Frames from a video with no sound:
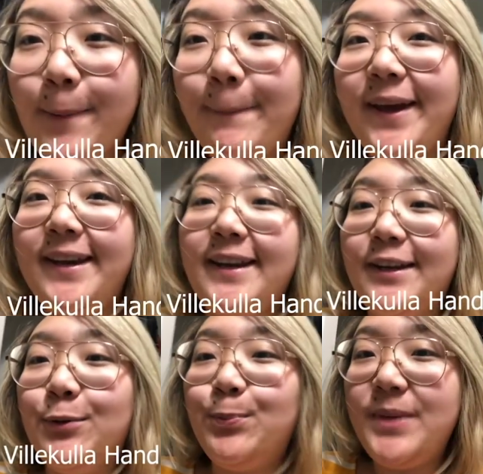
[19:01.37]
But
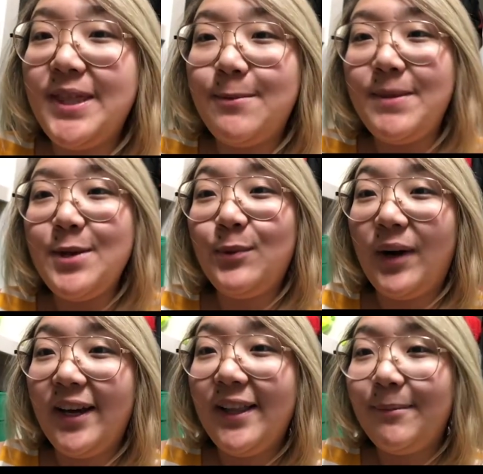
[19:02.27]
in the
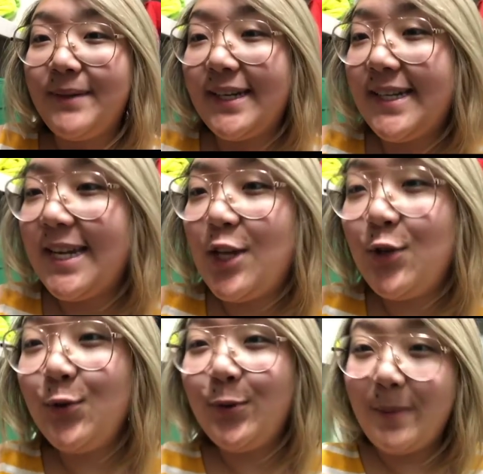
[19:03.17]
meanwhile, I'm gonna take
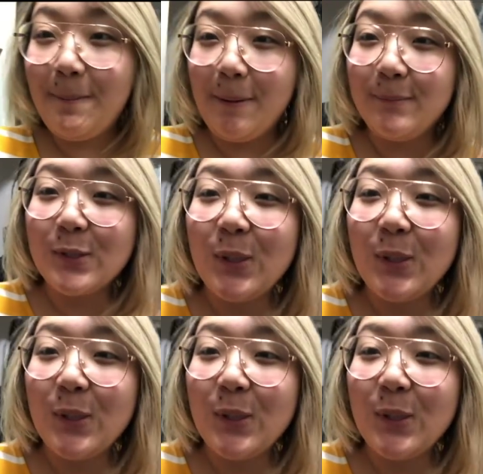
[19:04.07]
you to my mom's